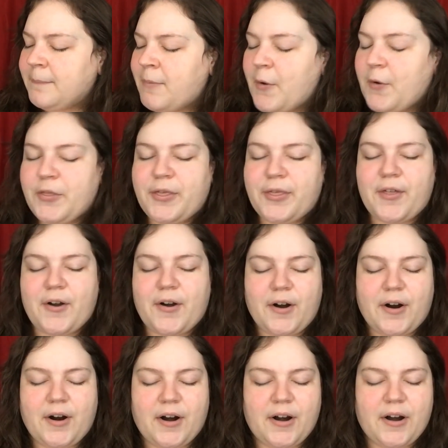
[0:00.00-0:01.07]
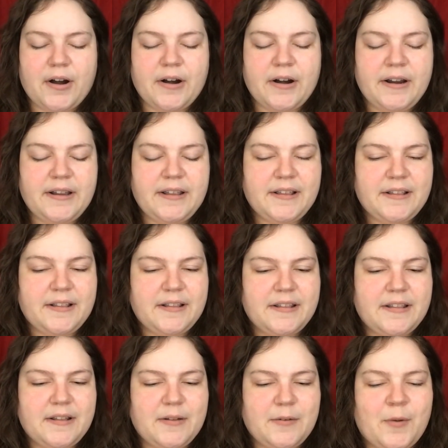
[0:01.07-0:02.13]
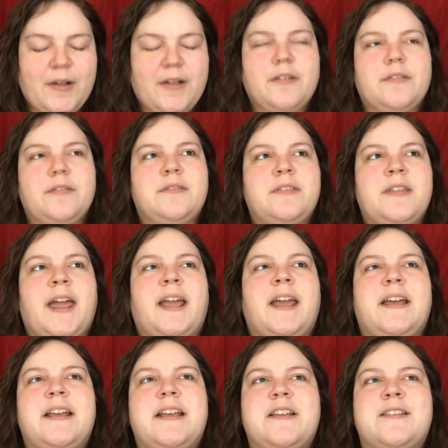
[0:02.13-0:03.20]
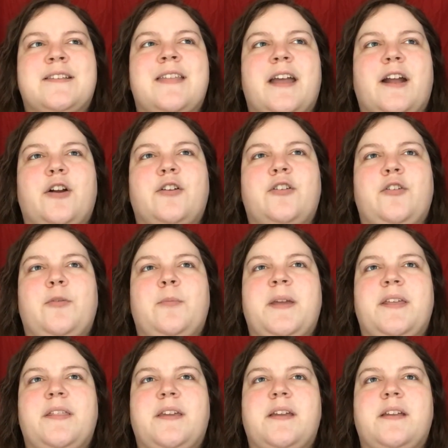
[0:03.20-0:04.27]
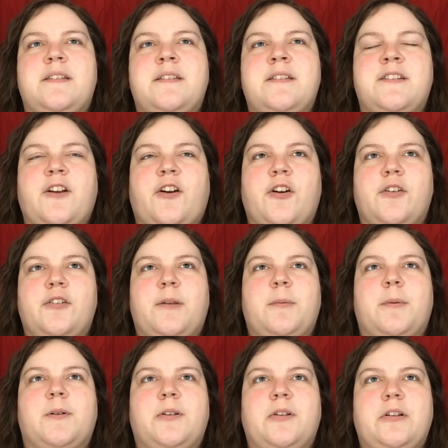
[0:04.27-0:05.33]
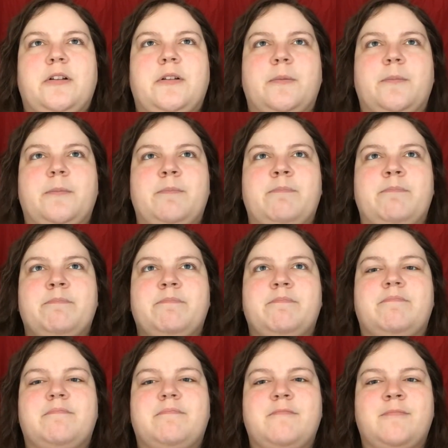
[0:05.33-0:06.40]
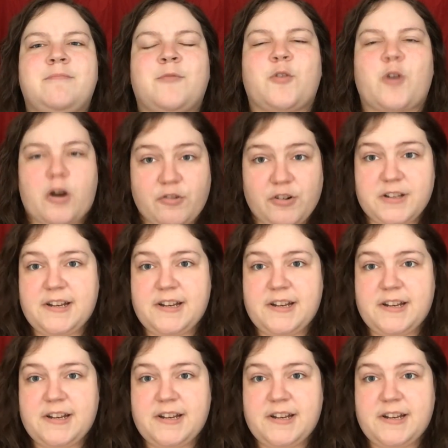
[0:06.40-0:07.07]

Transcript: Both are, well, Nega is there to be the stereotypical grouchy